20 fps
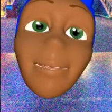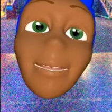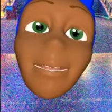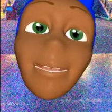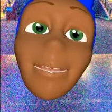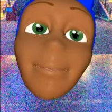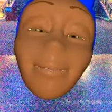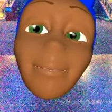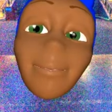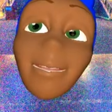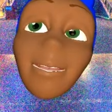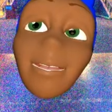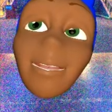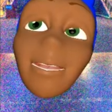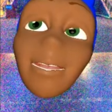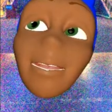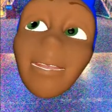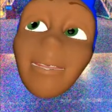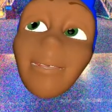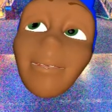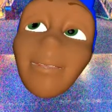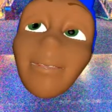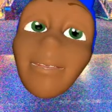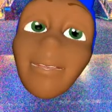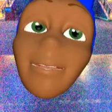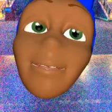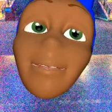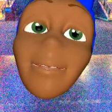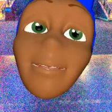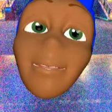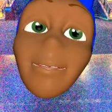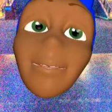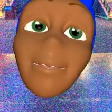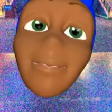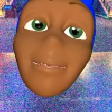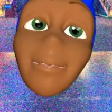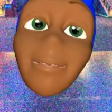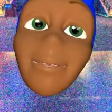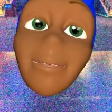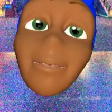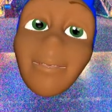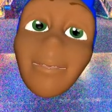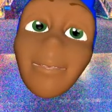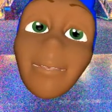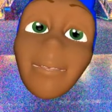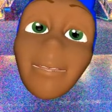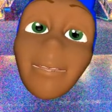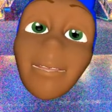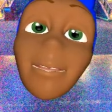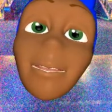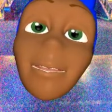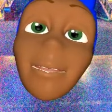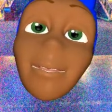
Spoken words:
and we are going to. Oh